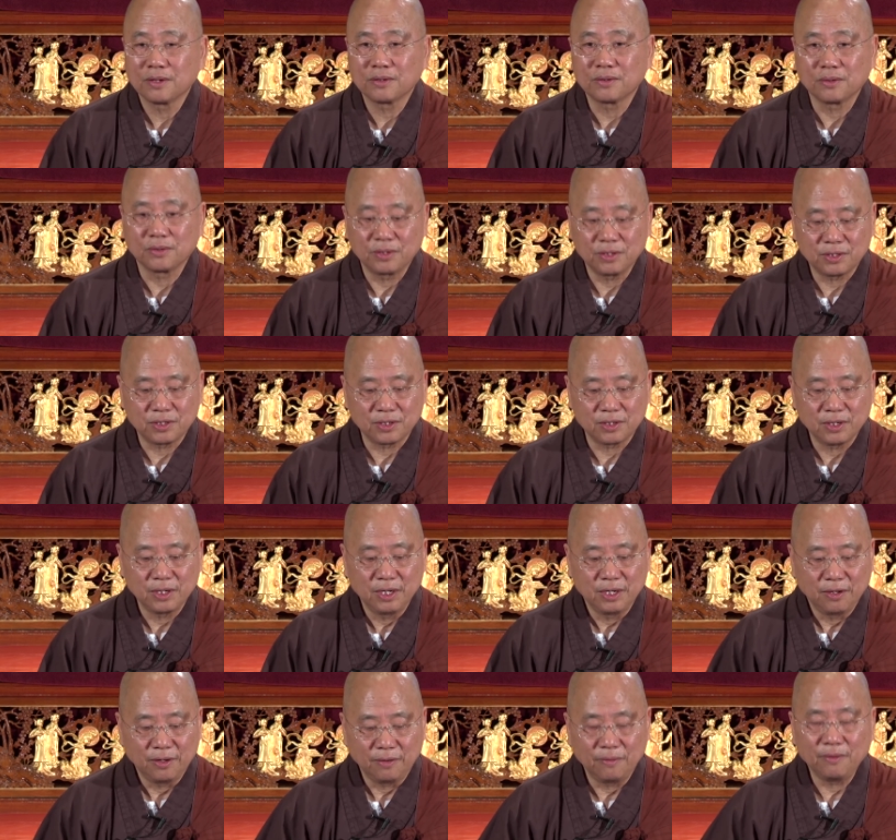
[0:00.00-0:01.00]
So this is,
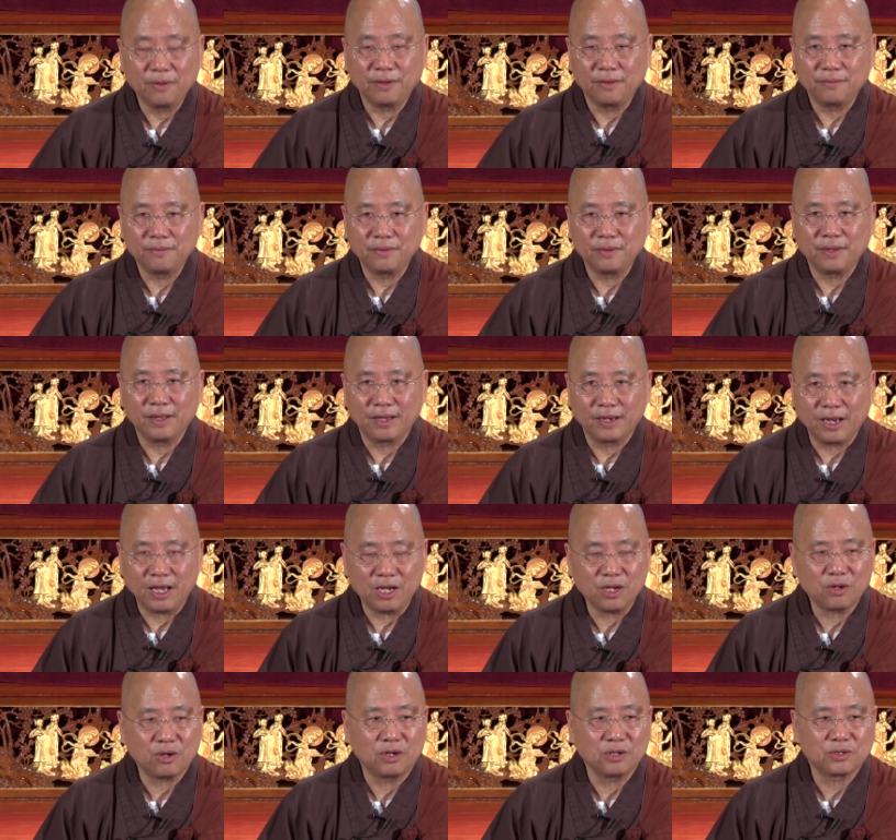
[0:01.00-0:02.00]

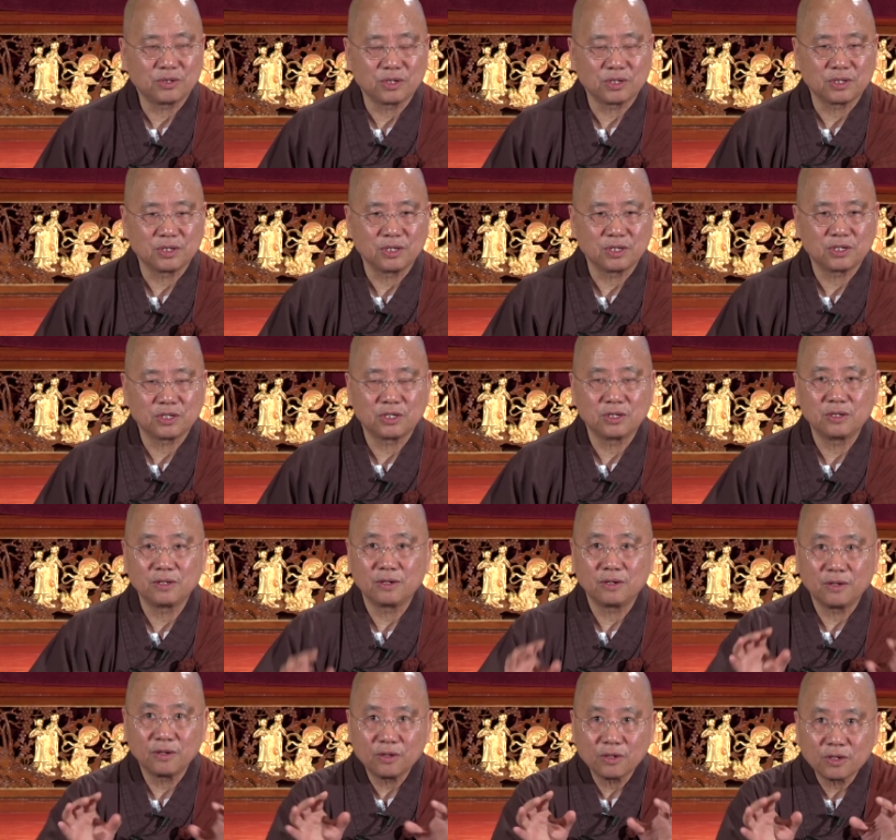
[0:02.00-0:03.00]
alaya consciousness
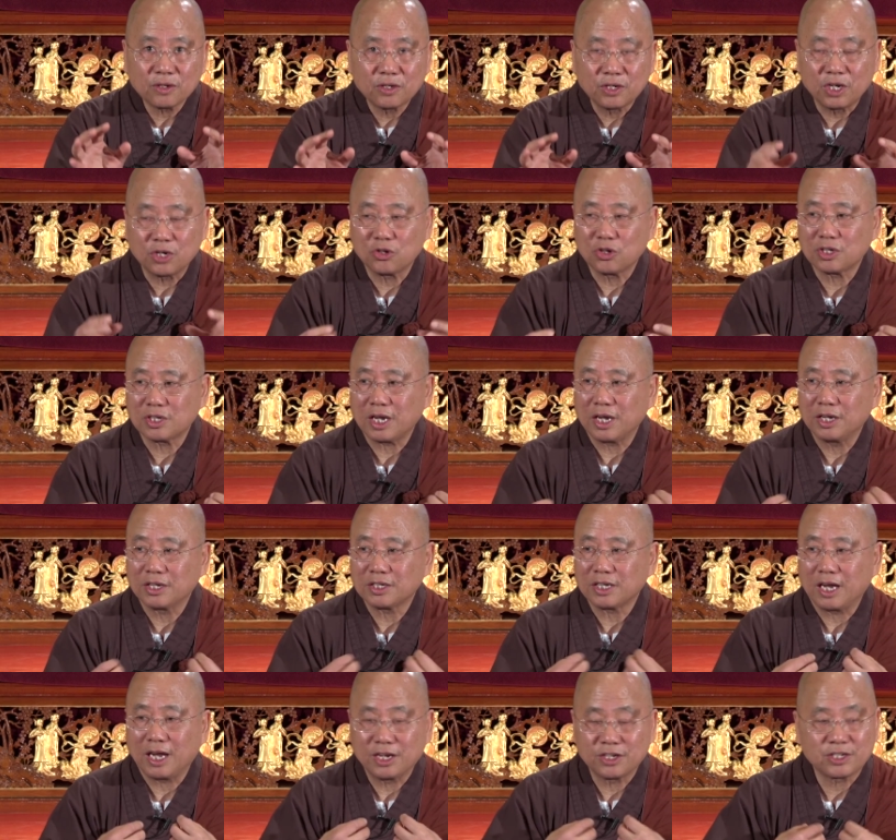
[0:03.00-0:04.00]
teaches
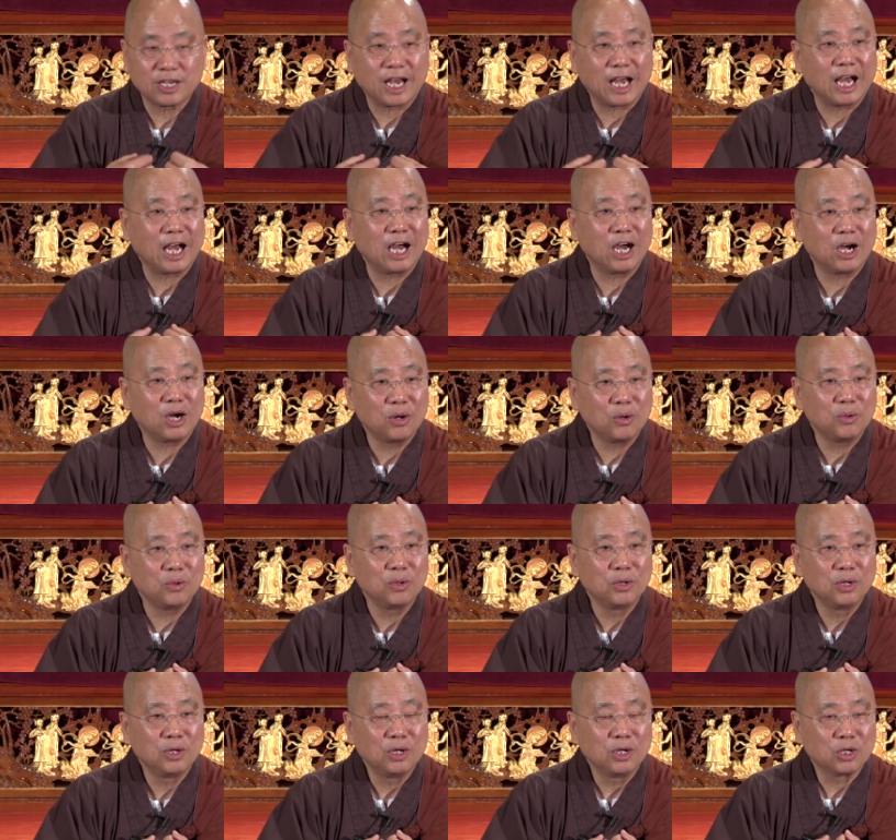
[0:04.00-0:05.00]
us
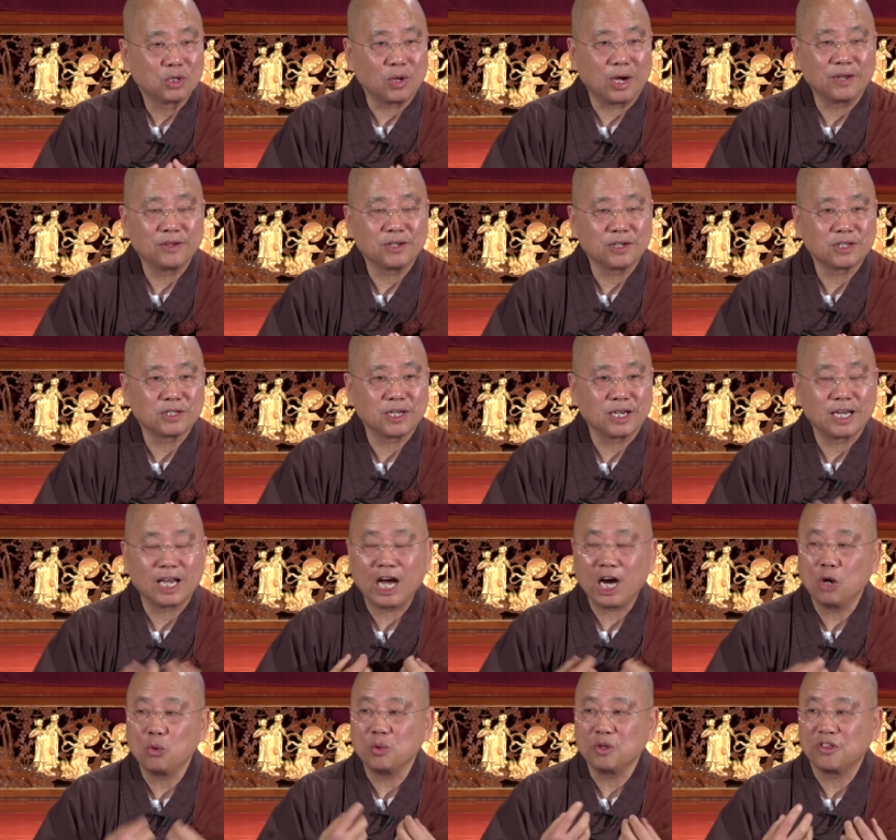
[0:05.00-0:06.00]
how to understand
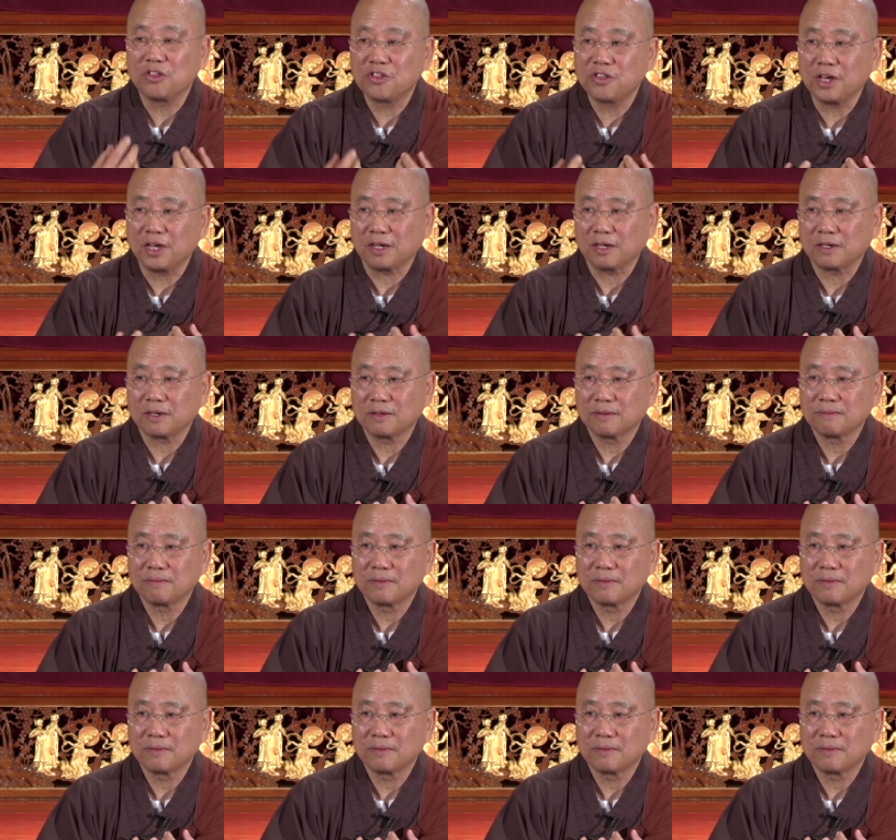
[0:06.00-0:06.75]
how we think.